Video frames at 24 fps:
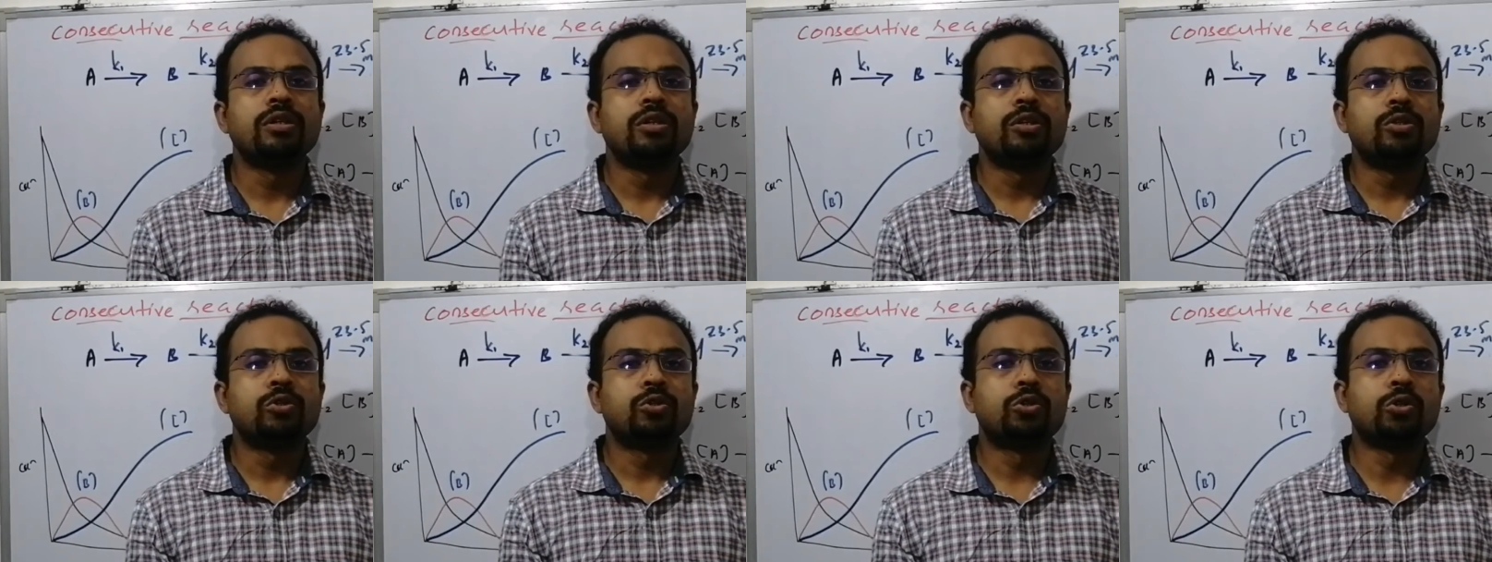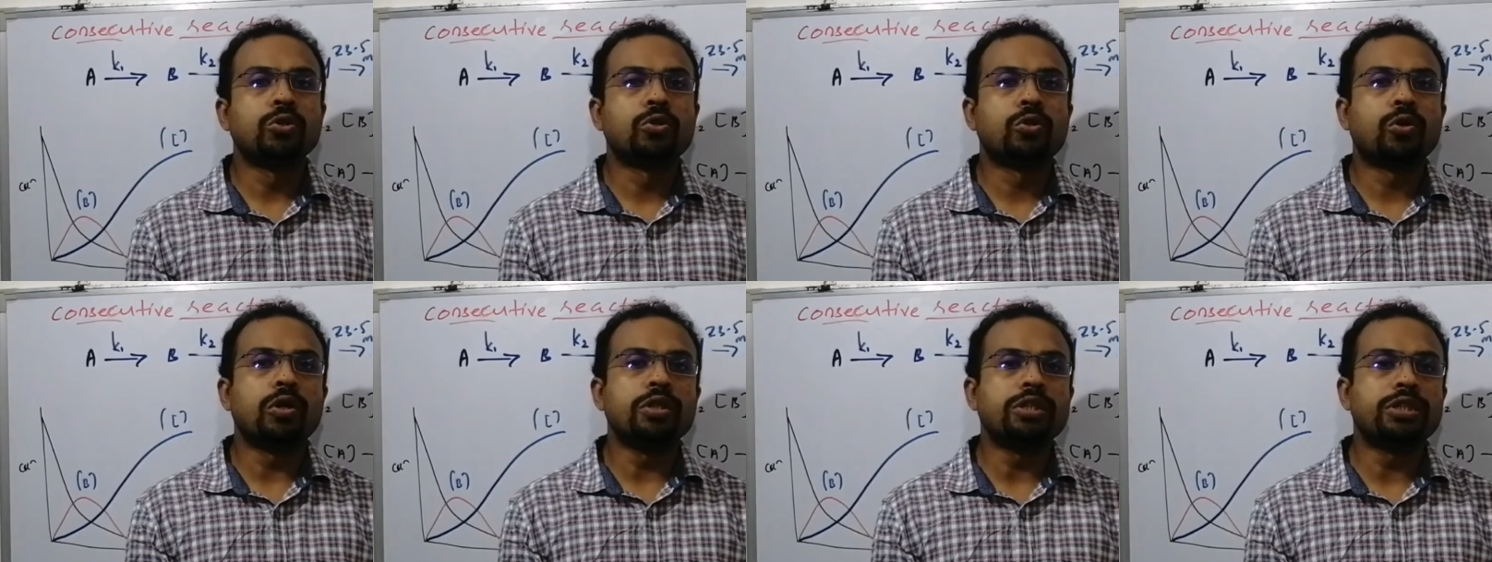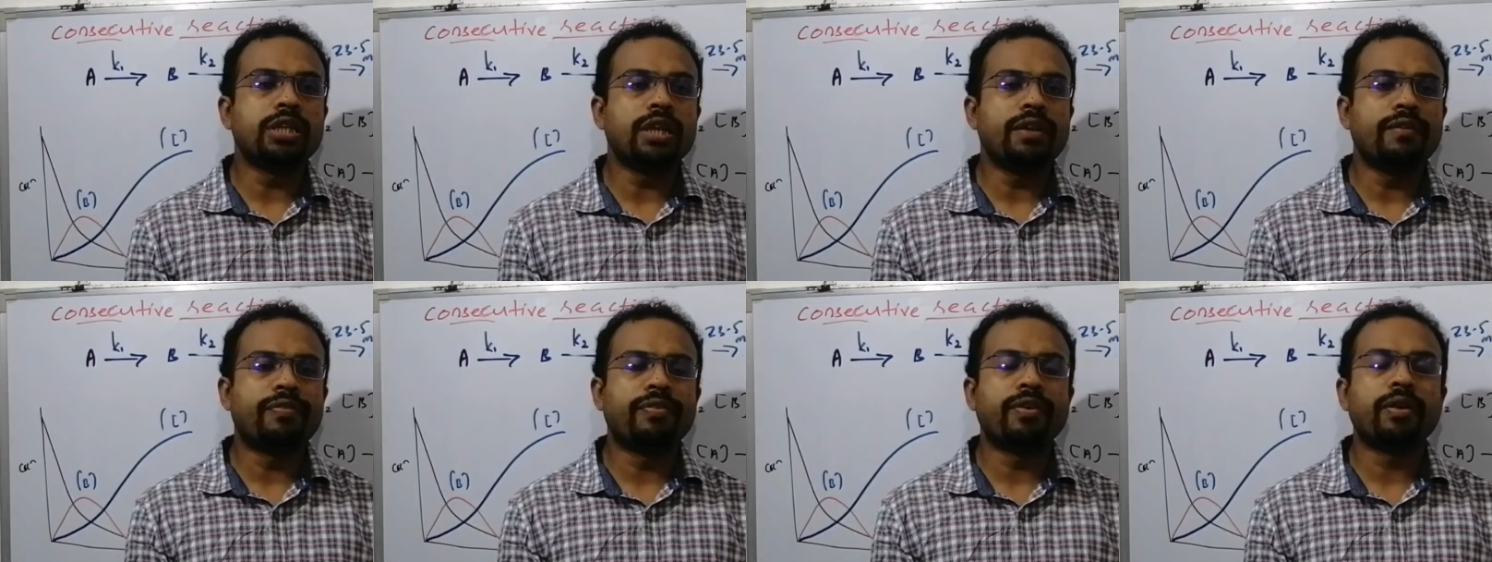two
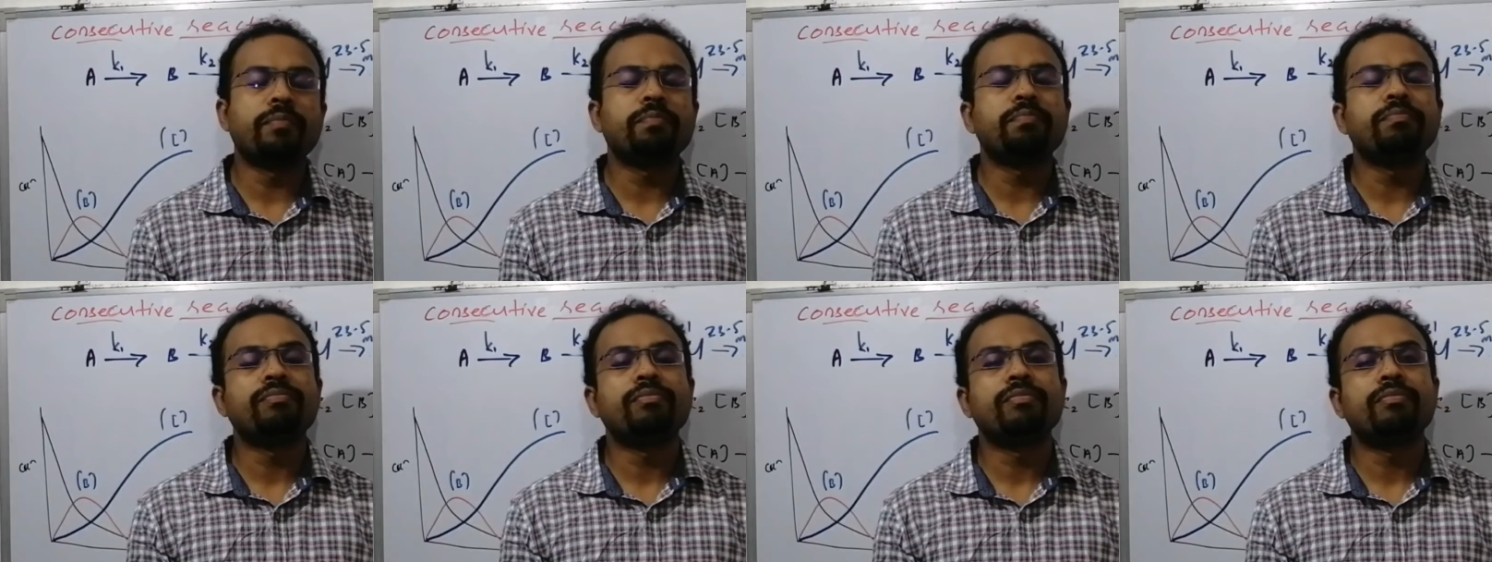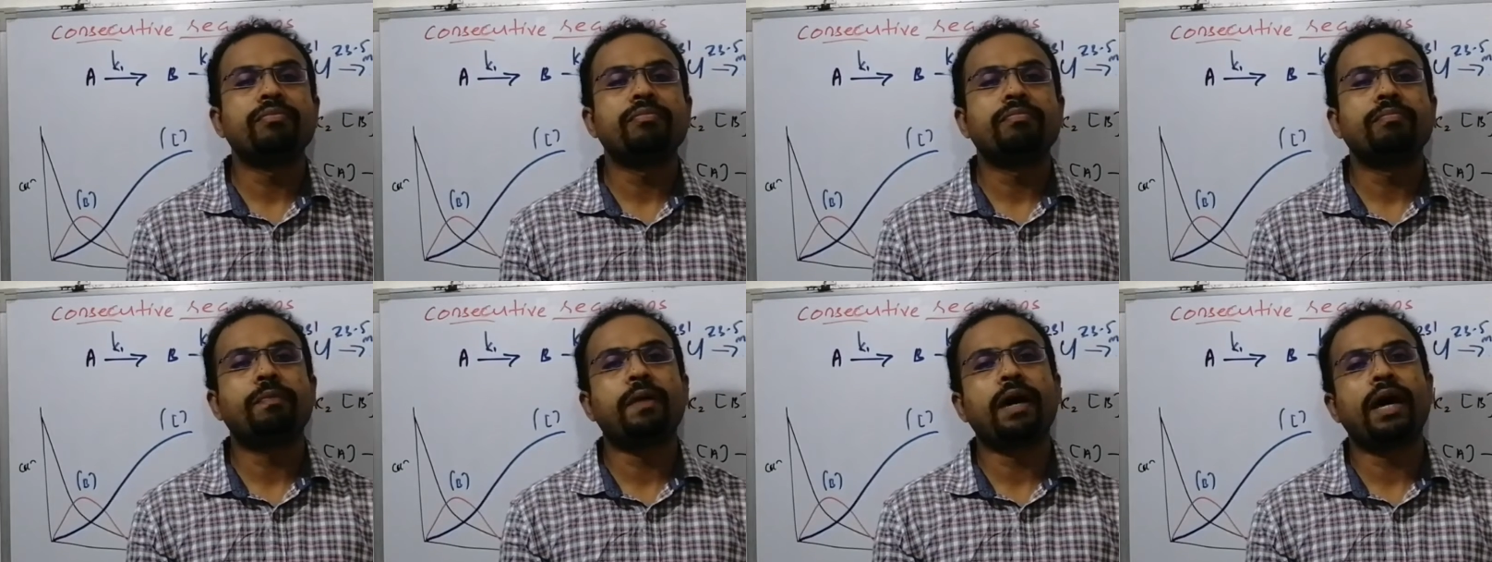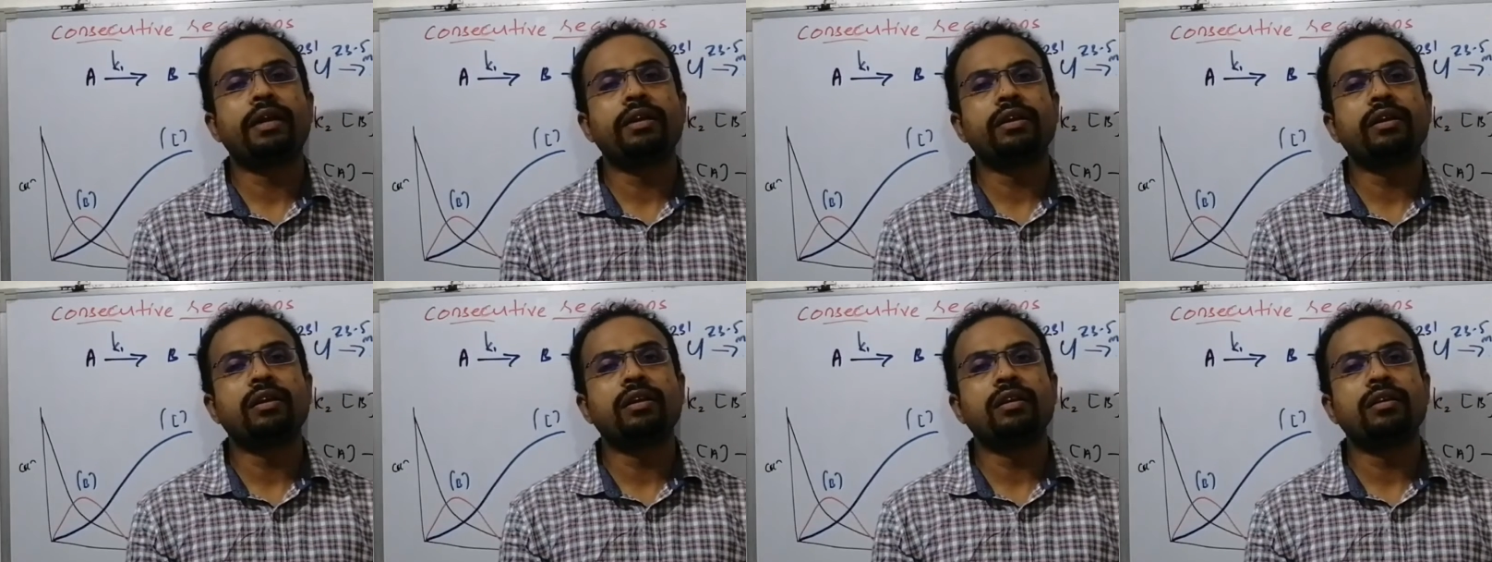questions from
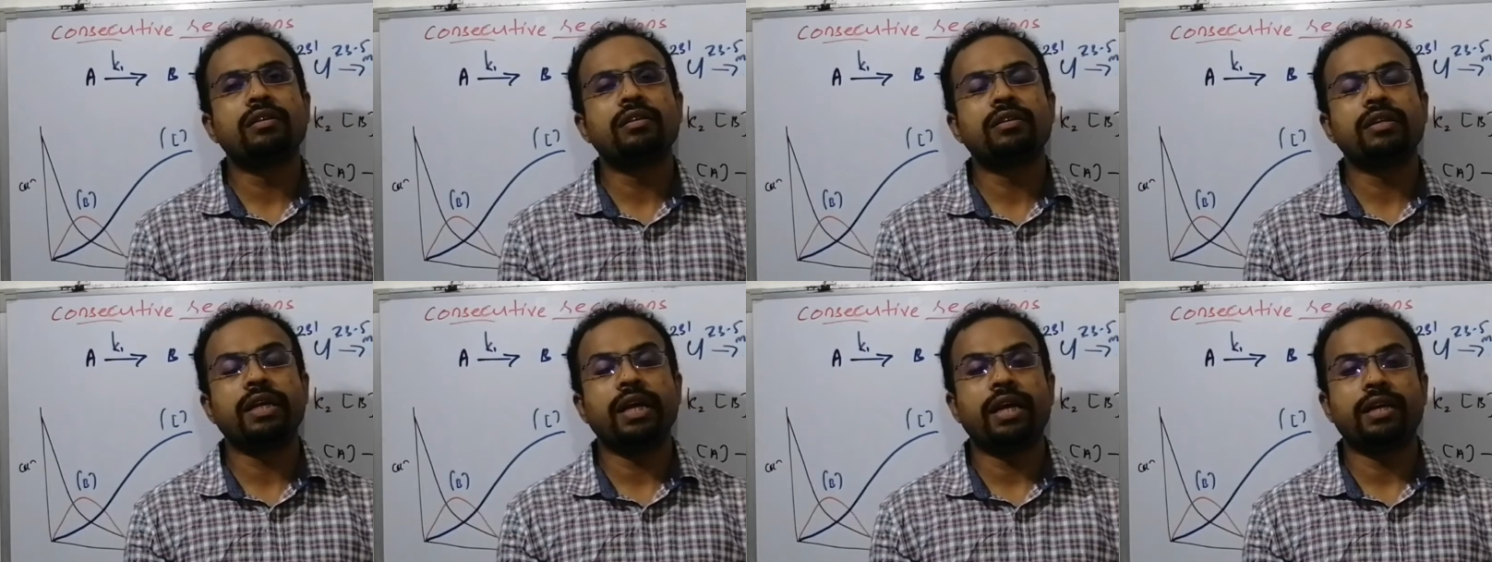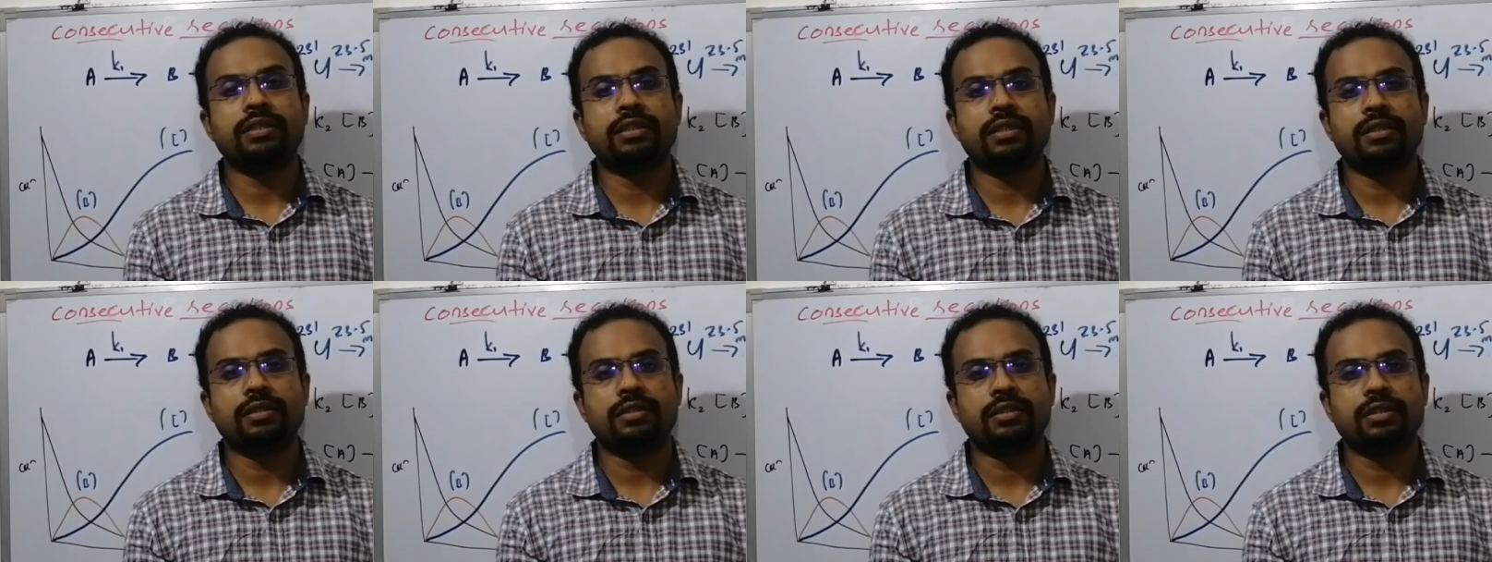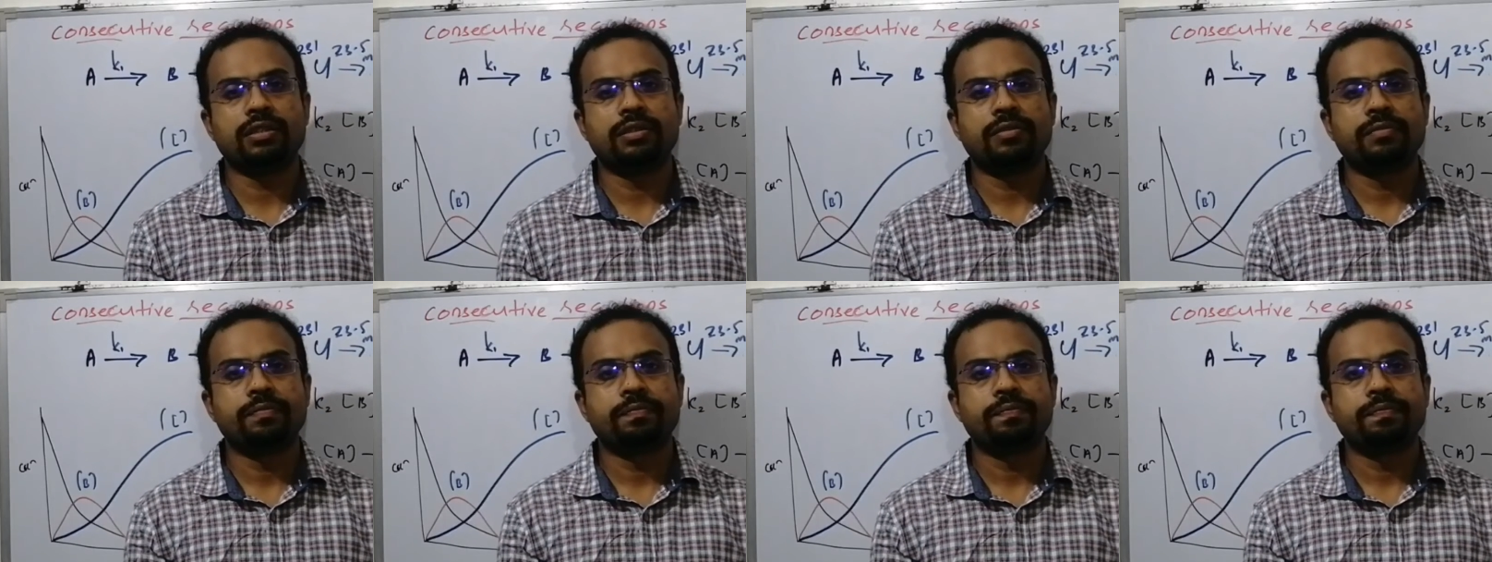parallel reactions.